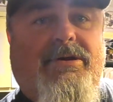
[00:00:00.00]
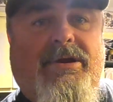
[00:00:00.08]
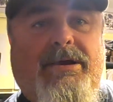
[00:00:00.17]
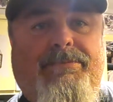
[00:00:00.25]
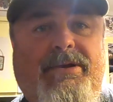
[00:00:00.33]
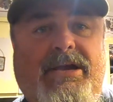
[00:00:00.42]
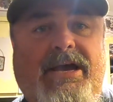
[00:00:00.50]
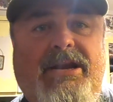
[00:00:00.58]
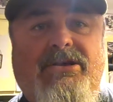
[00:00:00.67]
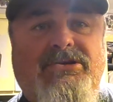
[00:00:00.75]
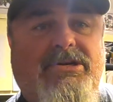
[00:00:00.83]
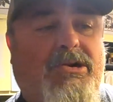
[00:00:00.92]
Yep. It got
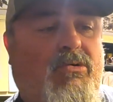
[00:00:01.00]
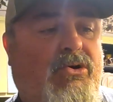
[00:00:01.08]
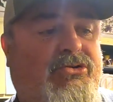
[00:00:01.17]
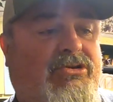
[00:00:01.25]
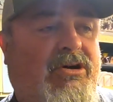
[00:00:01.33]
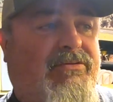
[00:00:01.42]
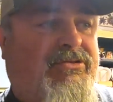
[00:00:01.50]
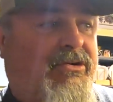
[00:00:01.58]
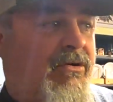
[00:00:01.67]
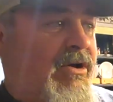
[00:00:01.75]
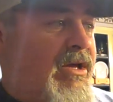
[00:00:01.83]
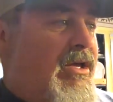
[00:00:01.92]
to use it in oil stuff.
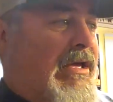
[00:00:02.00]
So